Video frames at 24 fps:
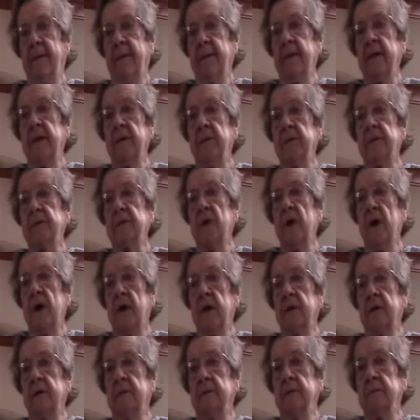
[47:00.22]
It was
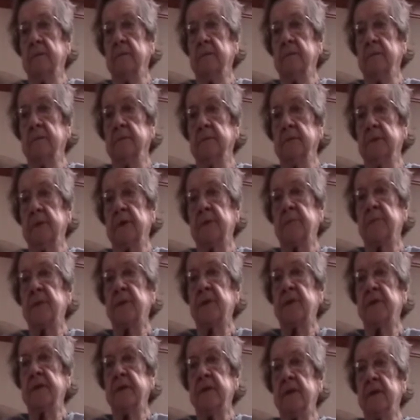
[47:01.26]
hot,
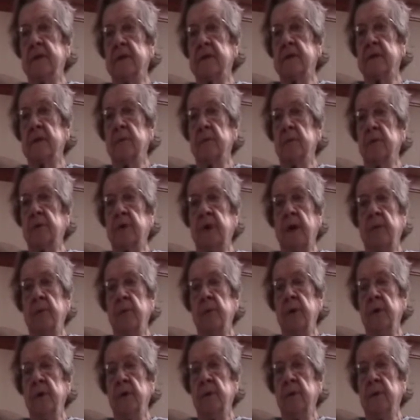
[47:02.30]
especially in the summertime.
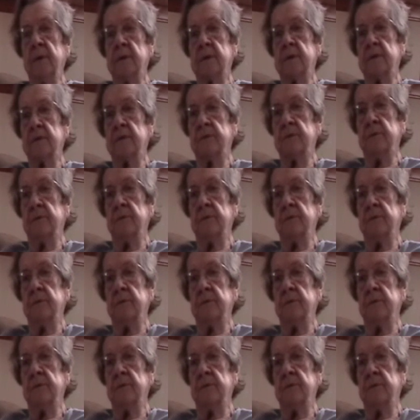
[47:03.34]
Winter wasn't too